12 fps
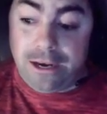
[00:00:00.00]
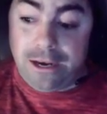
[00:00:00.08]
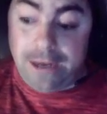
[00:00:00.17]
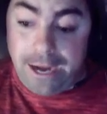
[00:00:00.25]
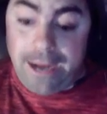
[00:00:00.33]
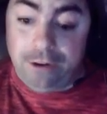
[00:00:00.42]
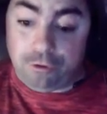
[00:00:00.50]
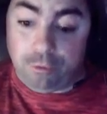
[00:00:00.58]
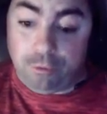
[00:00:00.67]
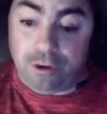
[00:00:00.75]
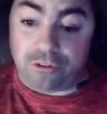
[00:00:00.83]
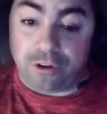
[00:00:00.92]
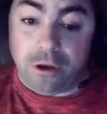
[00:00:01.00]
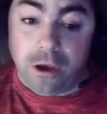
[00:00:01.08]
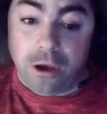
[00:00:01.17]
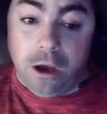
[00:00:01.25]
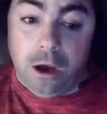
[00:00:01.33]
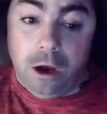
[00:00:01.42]
enhanced risk
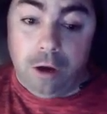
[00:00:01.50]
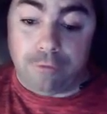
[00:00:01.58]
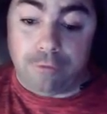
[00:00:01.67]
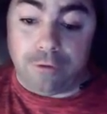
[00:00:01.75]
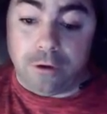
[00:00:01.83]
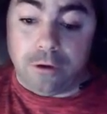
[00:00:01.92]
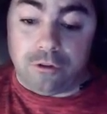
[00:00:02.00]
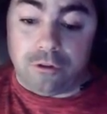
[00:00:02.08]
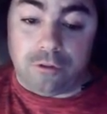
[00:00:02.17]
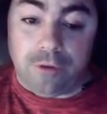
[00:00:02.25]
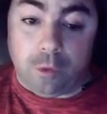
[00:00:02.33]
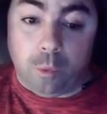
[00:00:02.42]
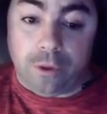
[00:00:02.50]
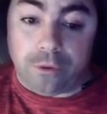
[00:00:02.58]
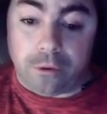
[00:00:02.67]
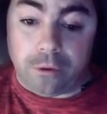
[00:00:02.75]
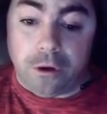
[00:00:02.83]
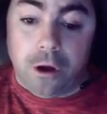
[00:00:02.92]
of severe weather